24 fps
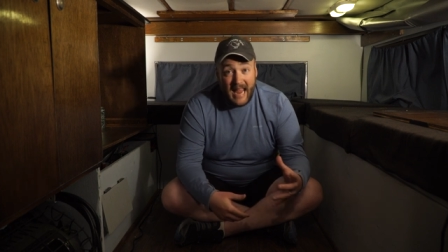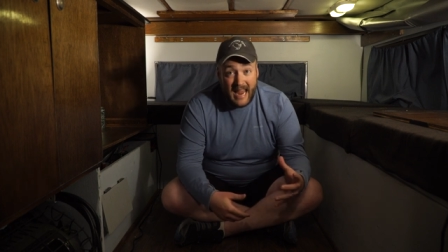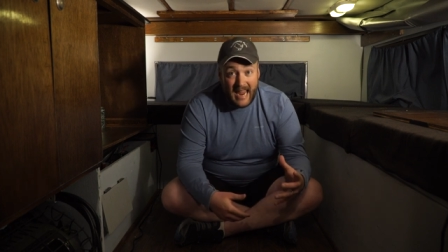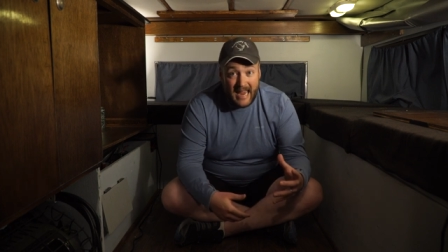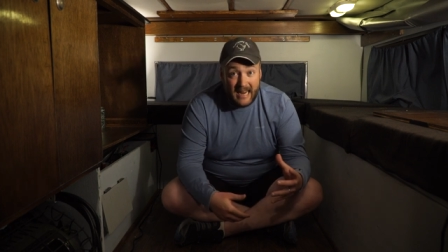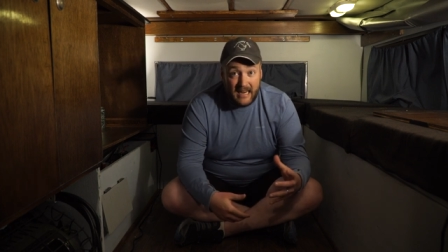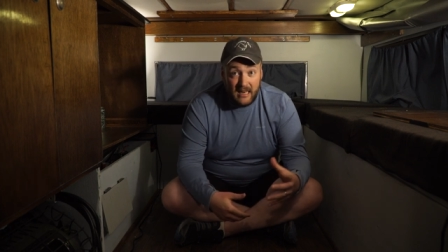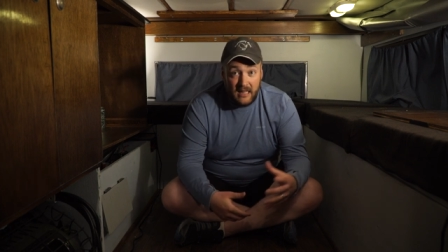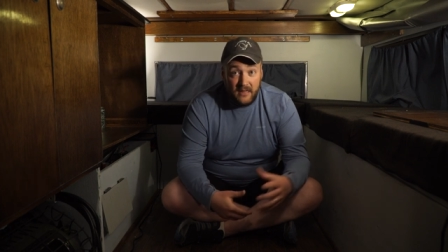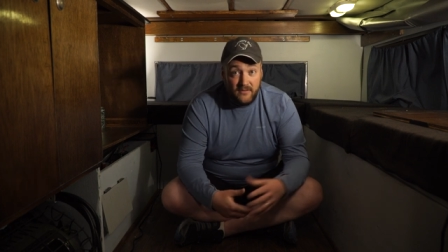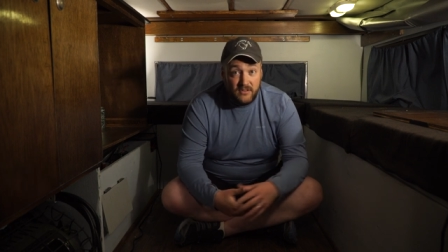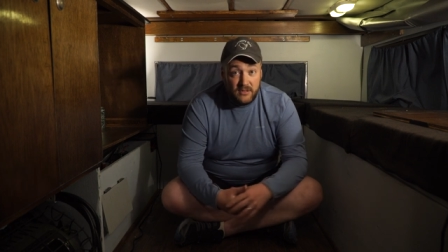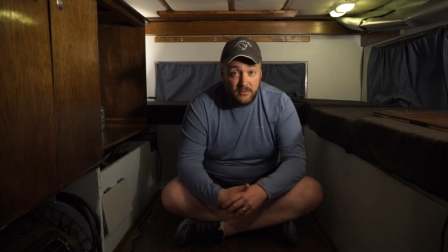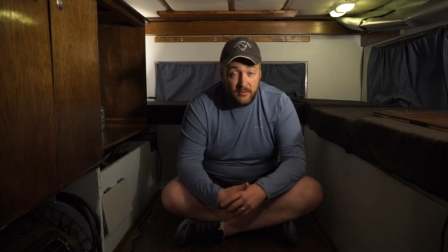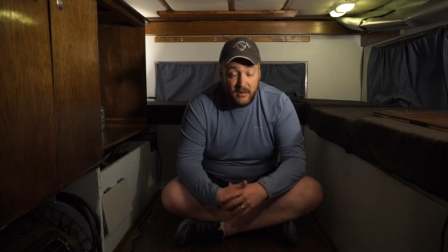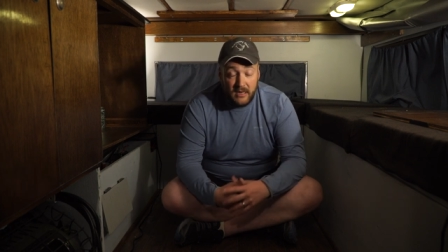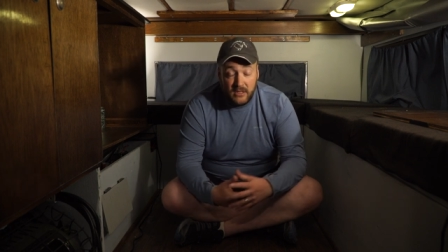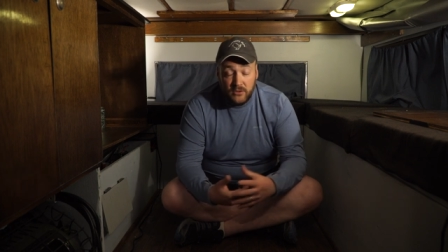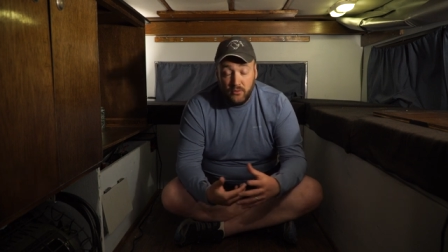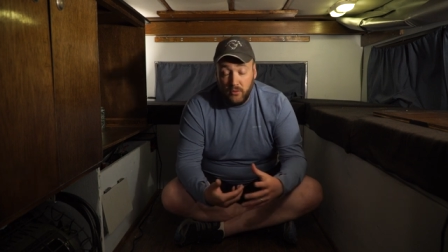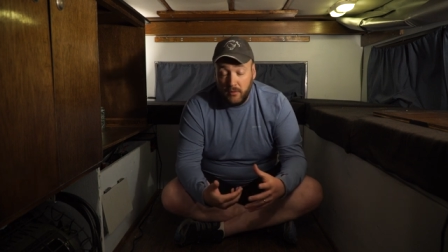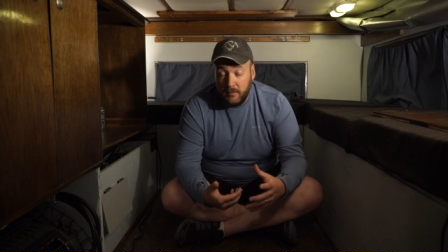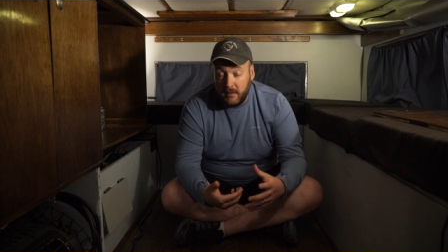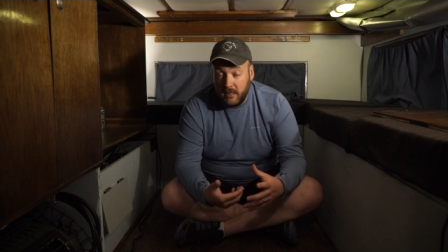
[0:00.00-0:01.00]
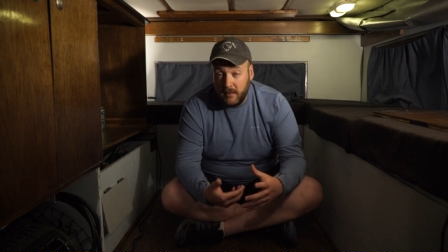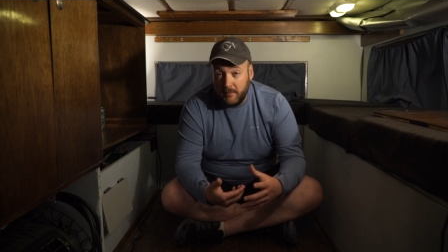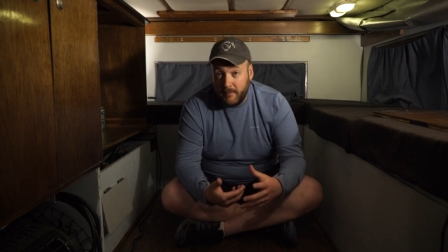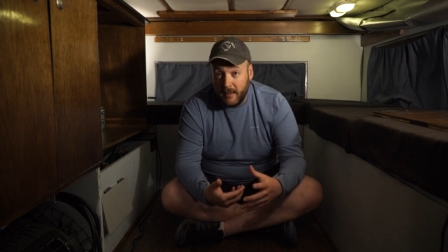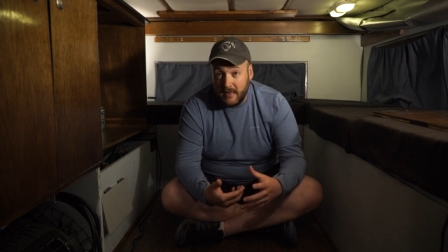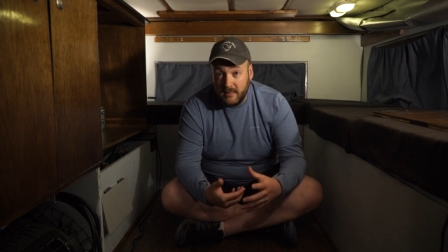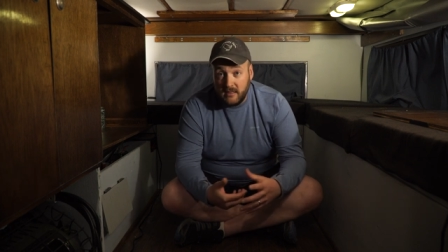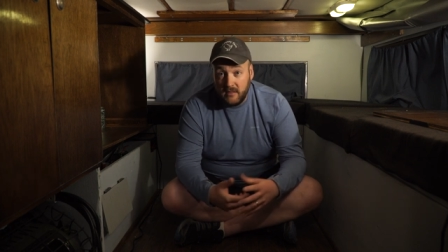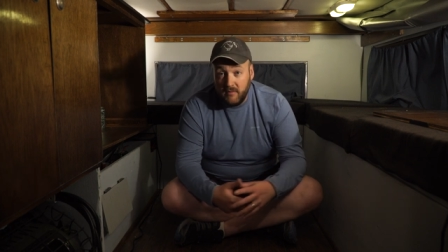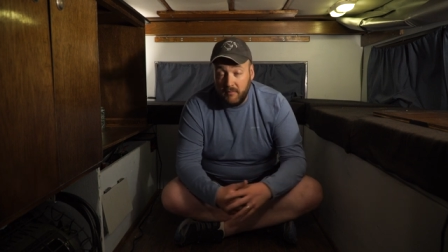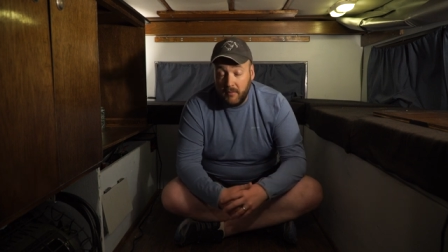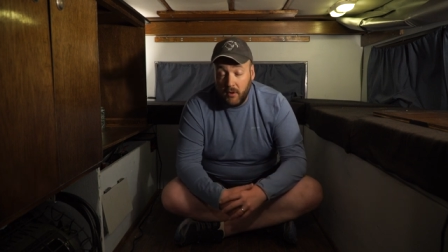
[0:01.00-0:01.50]
and leaf springs would be the
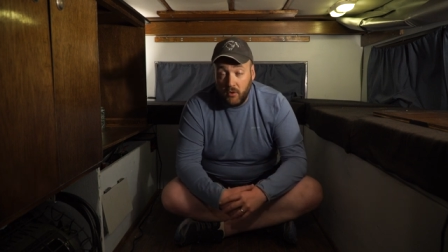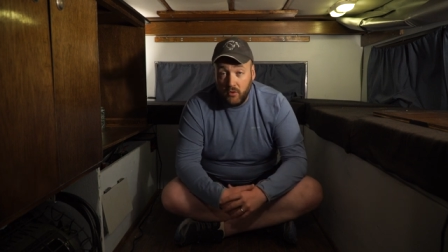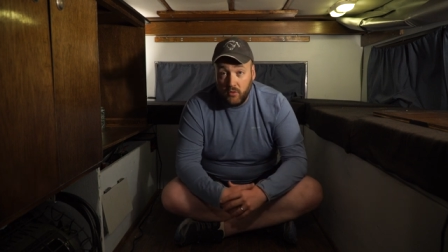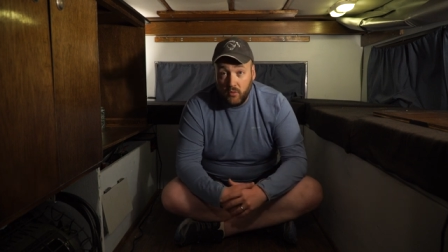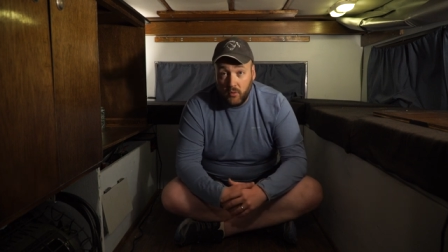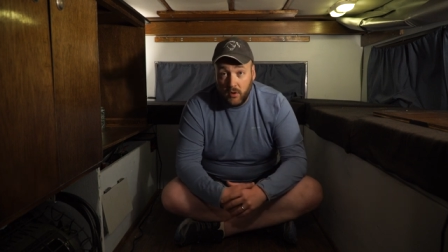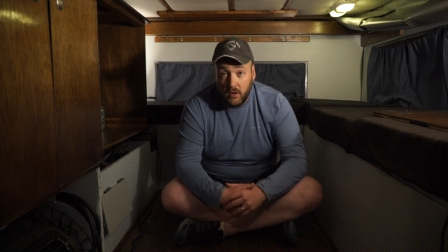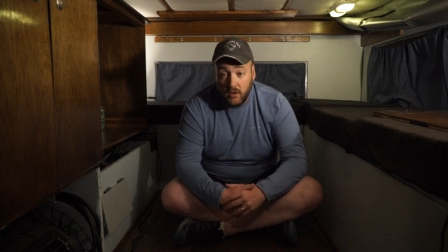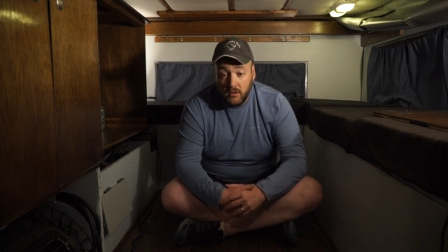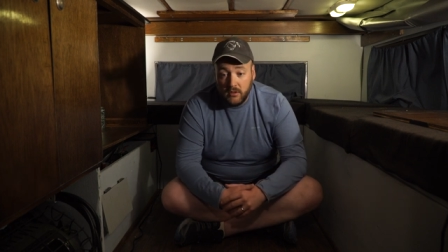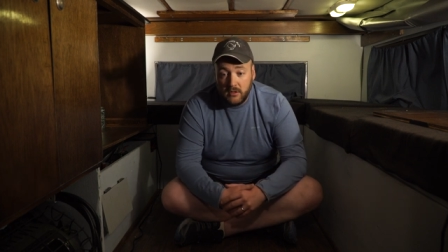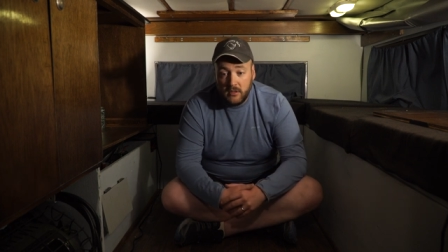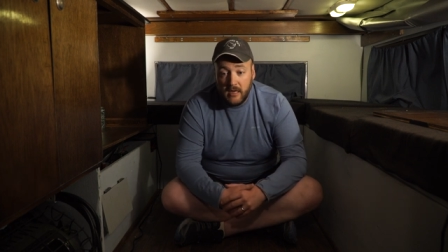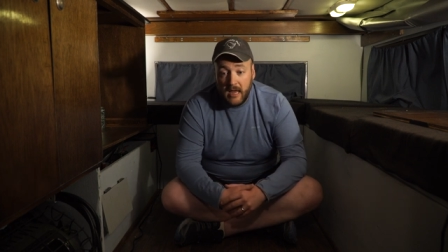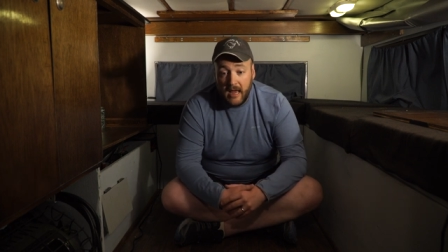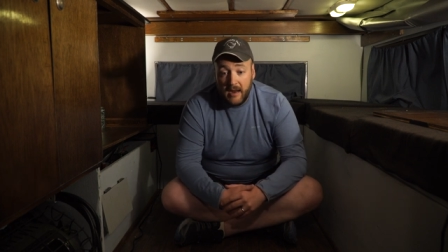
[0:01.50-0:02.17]
best of both worlds,